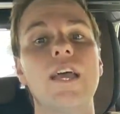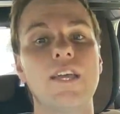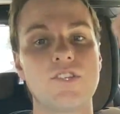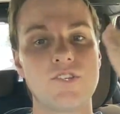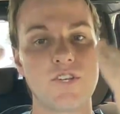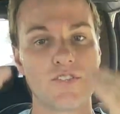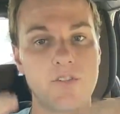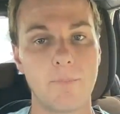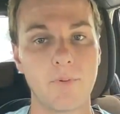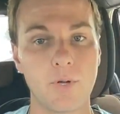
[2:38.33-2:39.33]
It's just the
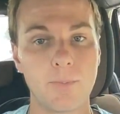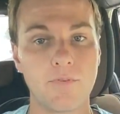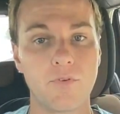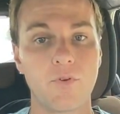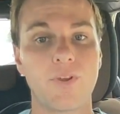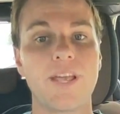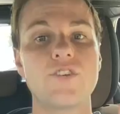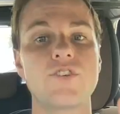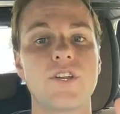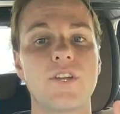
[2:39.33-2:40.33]
blurb of
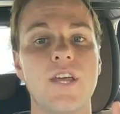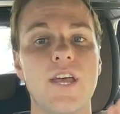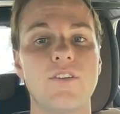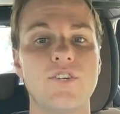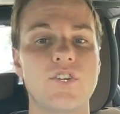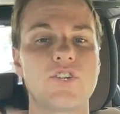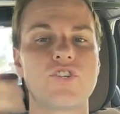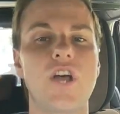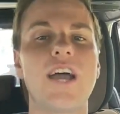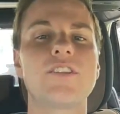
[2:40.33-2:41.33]
creation that just
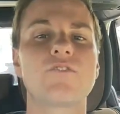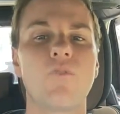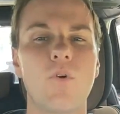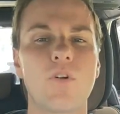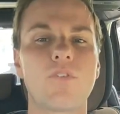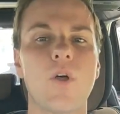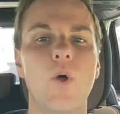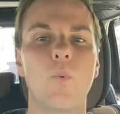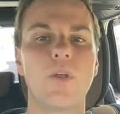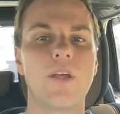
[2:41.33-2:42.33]
shines forth
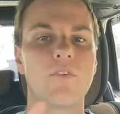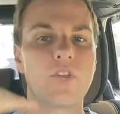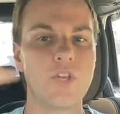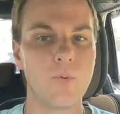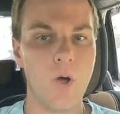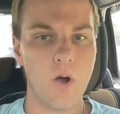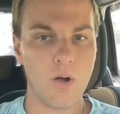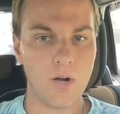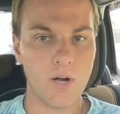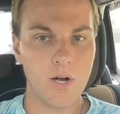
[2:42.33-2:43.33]
whenever you
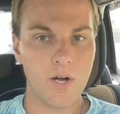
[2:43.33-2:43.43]
are